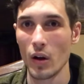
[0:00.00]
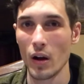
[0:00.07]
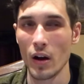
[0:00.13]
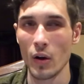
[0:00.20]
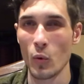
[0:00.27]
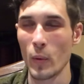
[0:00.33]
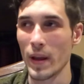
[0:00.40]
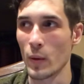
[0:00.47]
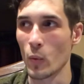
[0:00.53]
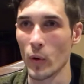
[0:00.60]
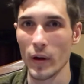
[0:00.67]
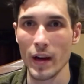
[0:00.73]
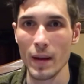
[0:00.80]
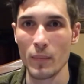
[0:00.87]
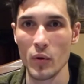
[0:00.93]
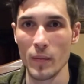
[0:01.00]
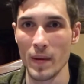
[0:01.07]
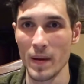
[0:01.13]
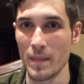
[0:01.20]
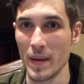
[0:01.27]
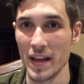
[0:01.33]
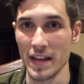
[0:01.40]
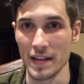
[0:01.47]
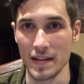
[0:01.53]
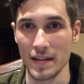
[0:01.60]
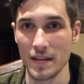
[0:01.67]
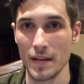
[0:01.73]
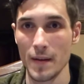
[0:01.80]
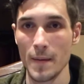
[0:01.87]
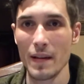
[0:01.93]
oh wait, where did I put my
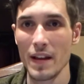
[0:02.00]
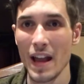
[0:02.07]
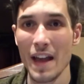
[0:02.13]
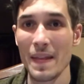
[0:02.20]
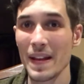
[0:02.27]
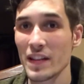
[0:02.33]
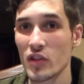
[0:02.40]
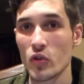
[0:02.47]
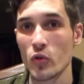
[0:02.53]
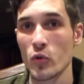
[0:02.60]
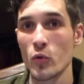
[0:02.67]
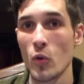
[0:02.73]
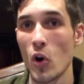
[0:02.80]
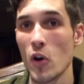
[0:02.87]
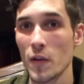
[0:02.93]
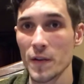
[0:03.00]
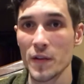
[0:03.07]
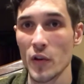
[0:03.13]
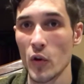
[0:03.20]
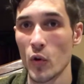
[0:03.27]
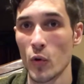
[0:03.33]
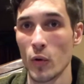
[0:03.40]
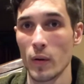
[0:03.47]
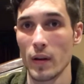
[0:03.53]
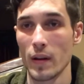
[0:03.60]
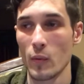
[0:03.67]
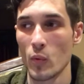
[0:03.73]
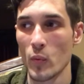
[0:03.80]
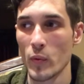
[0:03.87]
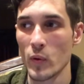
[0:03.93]
bass? And that's true also
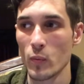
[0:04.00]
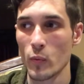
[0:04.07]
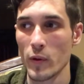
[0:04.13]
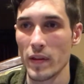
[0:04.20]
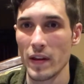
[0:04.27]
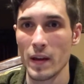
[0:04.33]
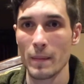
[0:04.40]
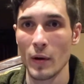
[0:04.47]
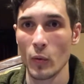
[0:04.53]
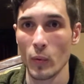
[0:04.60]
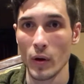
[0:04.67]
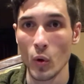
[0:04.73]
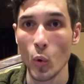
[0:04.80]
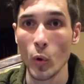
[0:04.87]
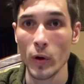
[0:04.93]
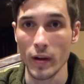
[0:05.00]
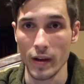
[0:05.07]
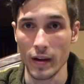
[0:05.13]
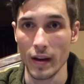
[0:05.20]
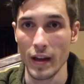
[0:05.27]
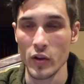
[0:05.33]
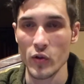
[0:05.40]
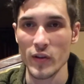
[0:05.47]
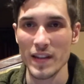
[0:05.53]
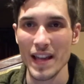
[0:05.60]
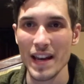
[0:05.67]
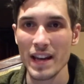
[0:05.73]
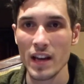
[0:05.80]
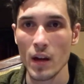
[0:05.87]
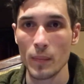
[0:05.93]
when we think about recording and you're
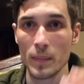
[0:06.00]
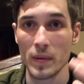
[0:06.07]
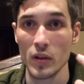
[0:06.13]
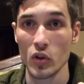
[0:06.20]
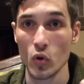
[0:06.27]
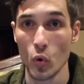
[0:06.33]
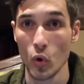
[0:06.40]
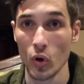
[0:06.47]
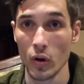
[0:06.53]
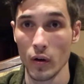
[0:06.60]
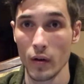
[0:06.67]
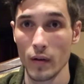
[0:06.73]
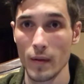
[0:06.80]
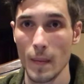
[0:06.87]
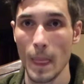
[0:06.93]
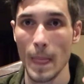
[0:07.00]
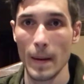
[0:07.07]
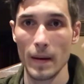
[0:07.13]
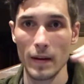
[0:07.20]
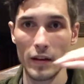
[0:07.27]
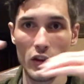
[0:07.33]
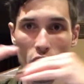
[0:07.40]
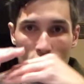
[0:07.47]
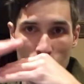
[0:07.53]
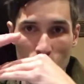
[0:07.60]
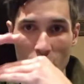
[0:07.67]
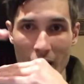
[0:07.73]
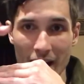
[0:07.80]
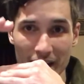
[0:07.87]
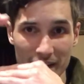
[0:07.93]
setting up your
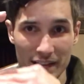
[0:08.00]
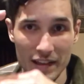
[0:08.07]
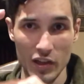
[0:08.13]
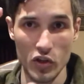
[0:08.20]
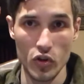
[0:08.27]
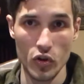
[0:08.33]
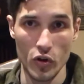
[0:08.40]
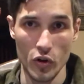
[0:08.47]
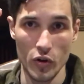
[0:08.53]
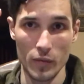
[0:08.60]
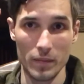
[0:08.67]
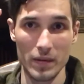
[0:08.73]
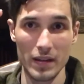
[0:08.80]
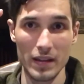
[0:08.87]
tracks in your